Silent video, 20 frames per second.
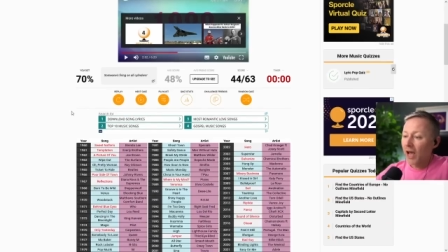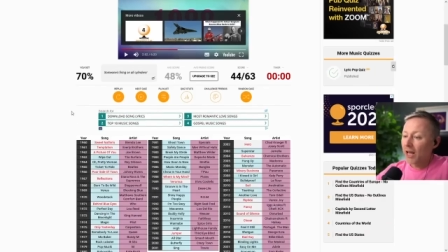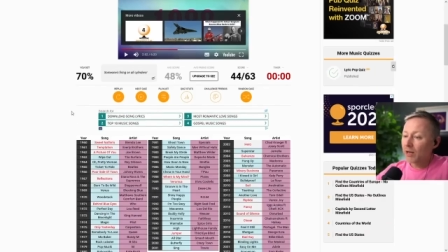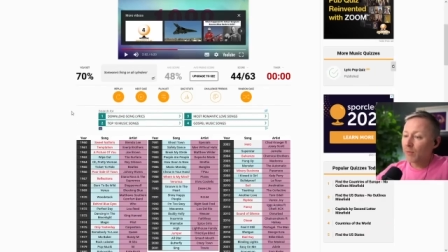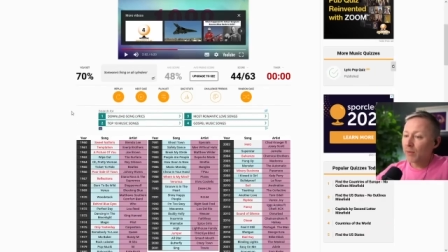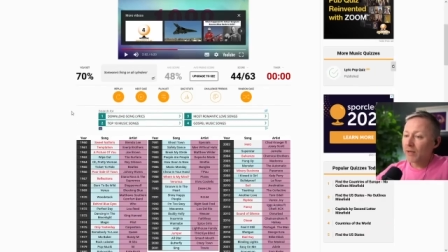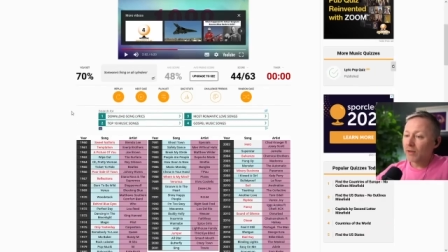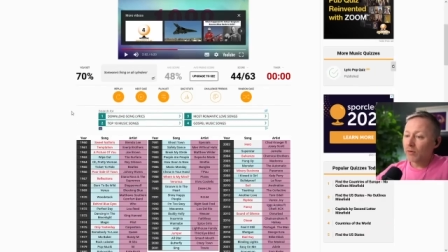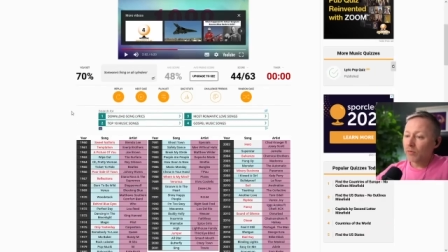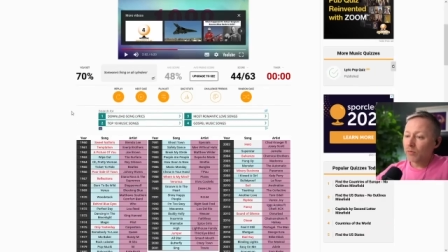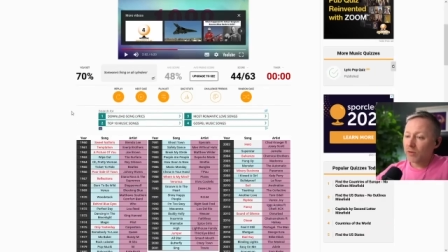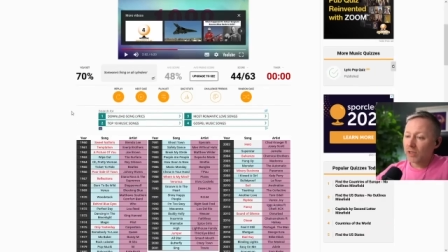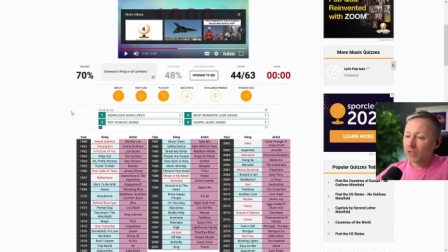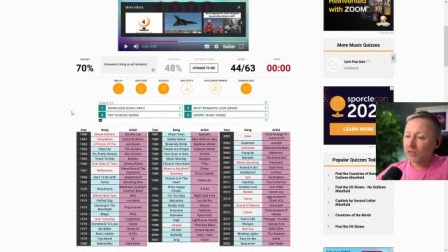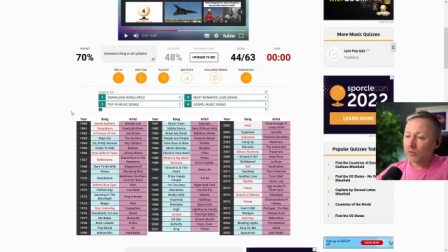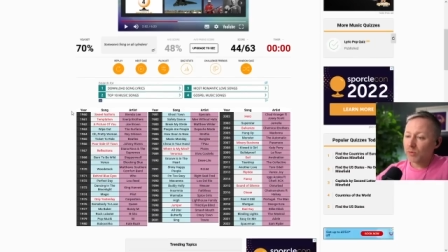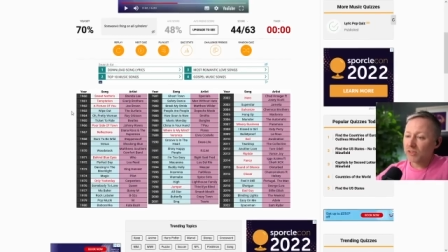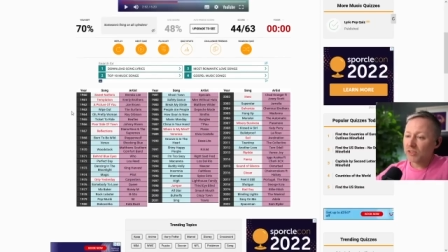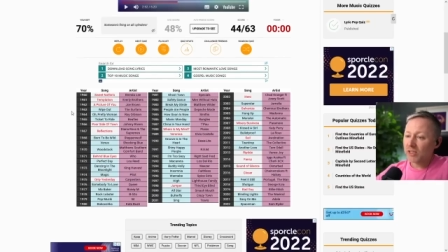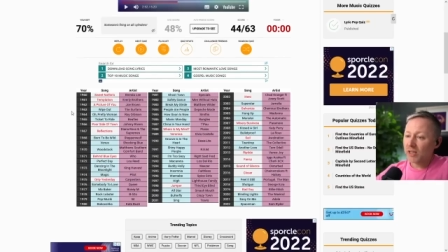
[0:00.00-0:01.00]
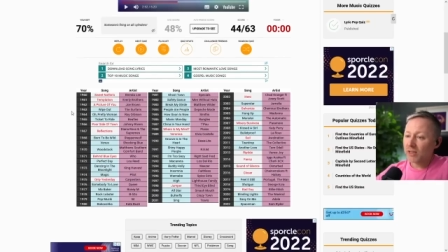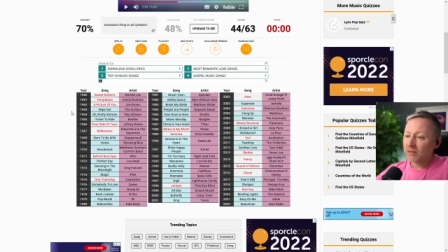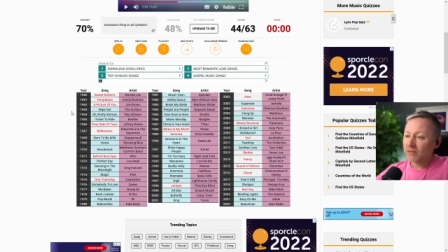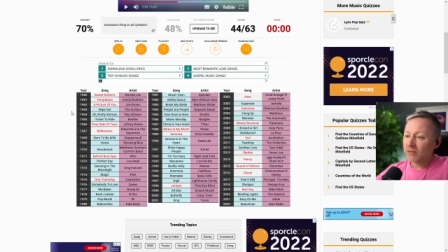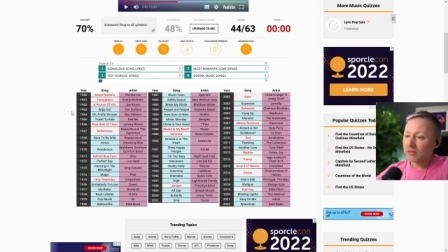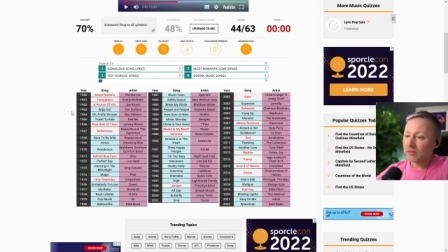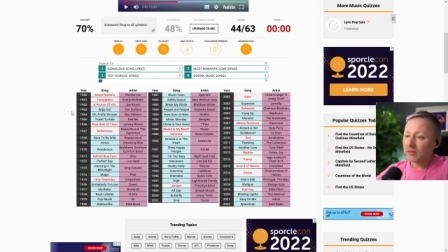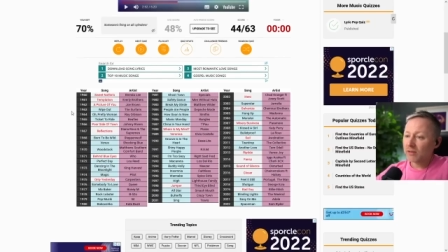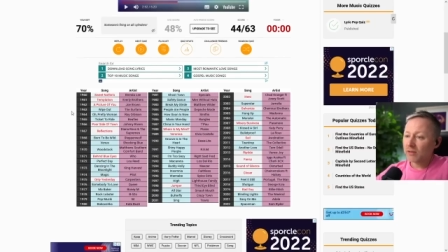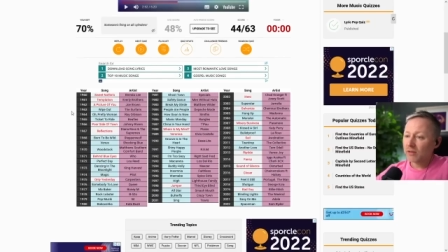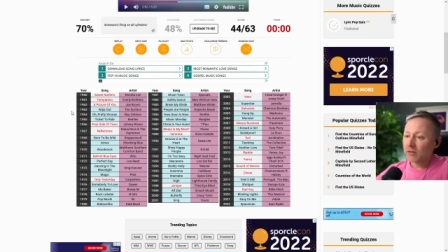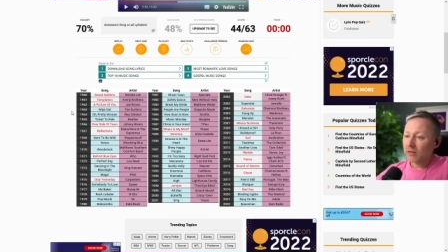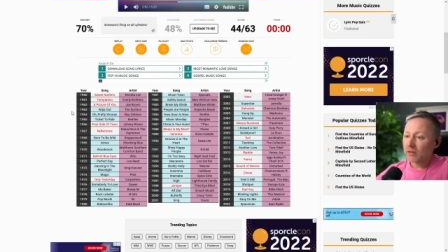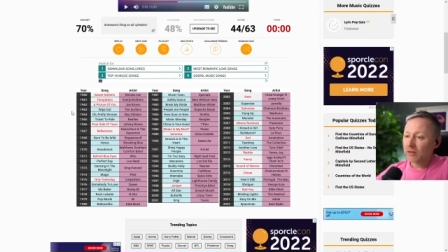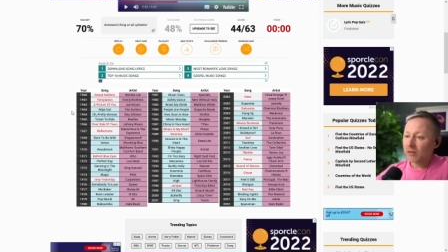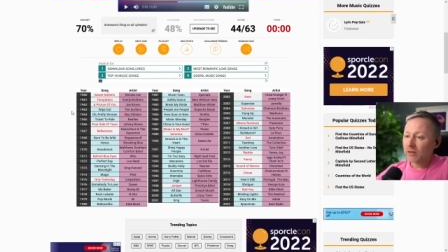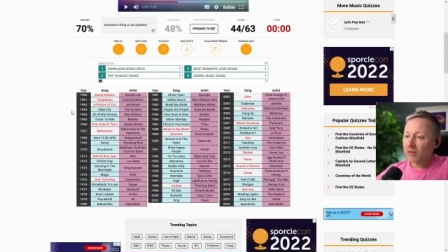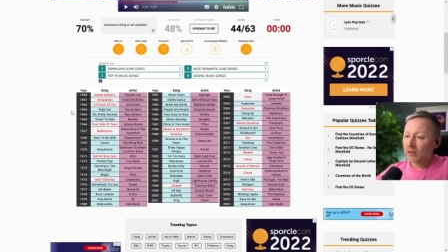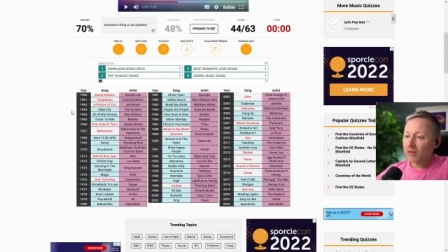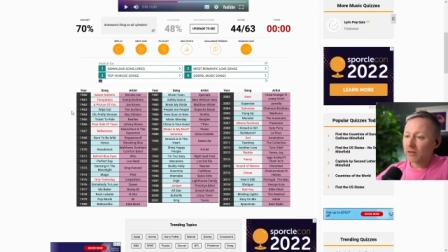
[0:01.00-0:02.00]
Anyway, gives me a second.
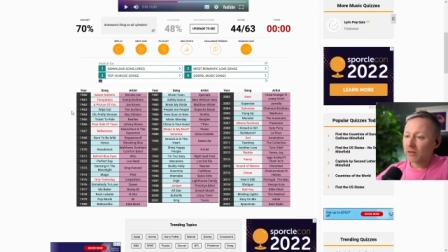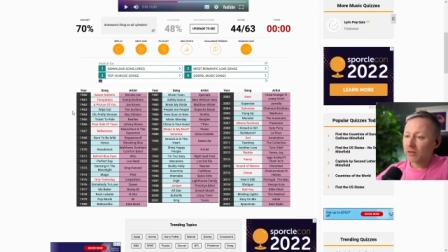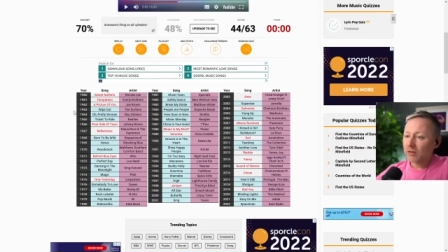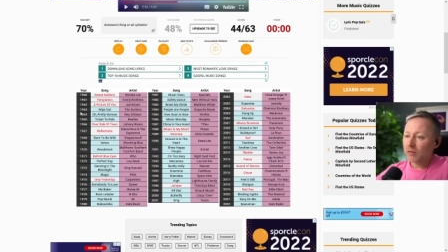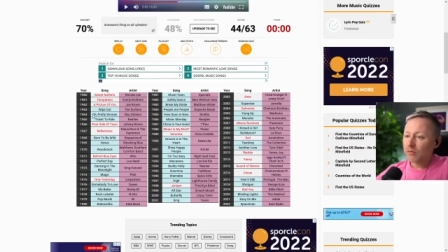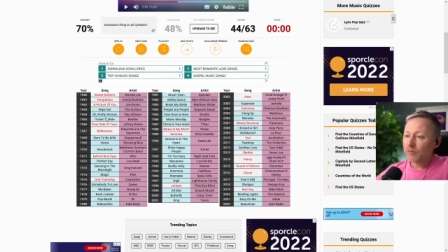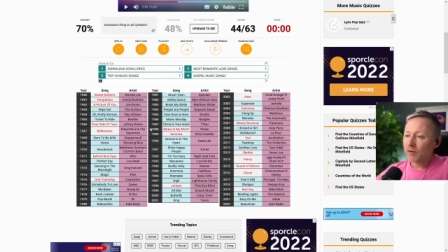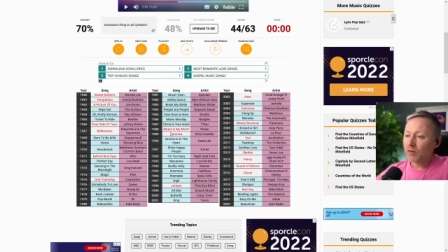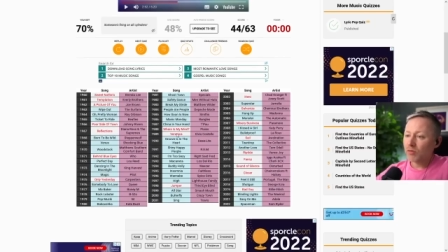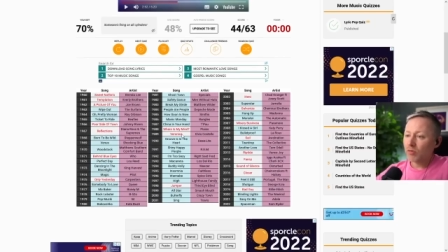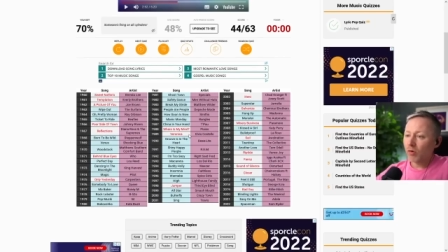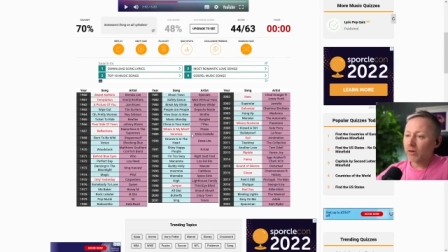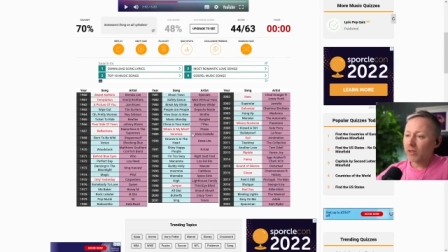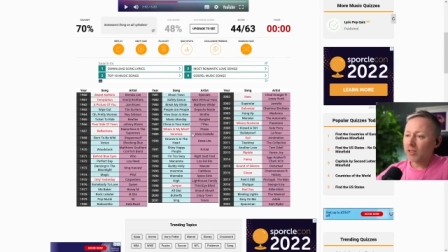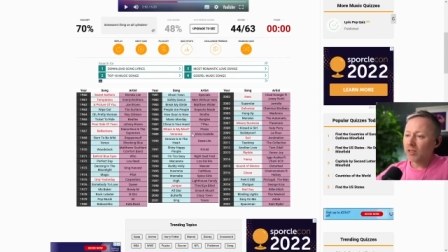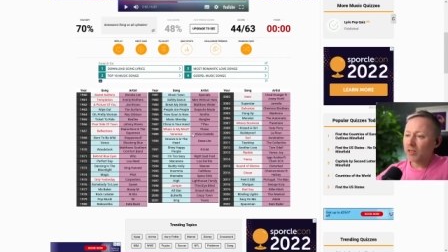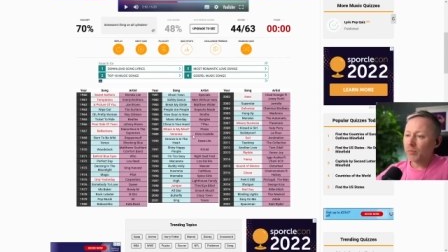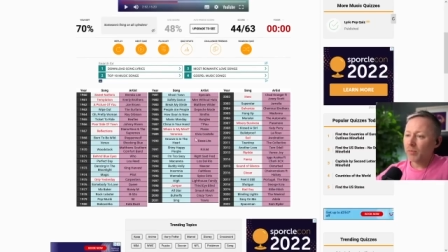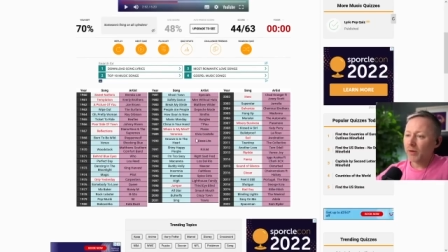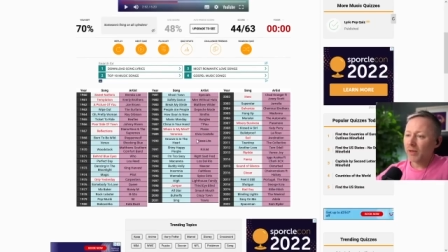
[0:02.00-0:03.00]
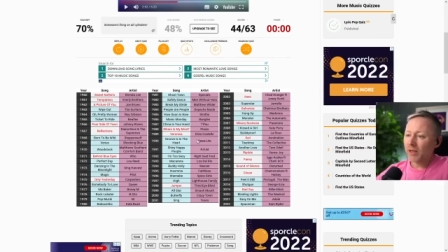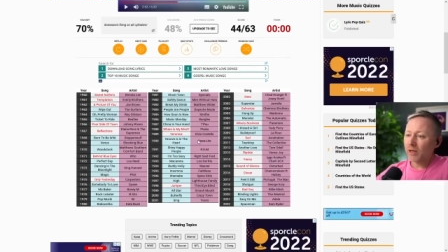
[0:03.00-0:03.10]
Veronica by